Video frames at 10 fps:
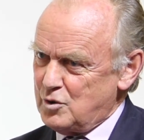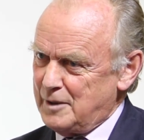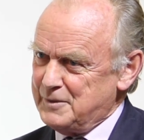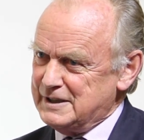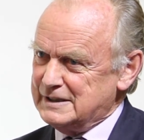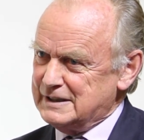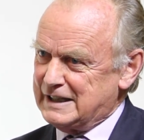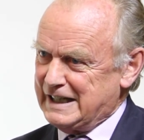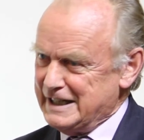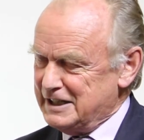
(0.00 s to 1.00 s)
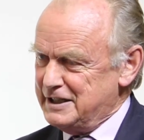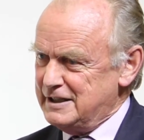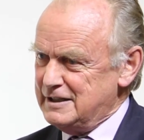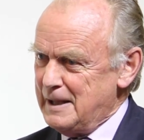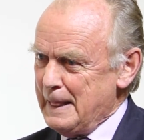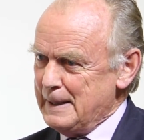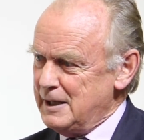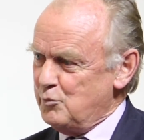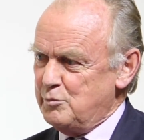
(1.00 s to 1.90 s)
I mean, clearly, it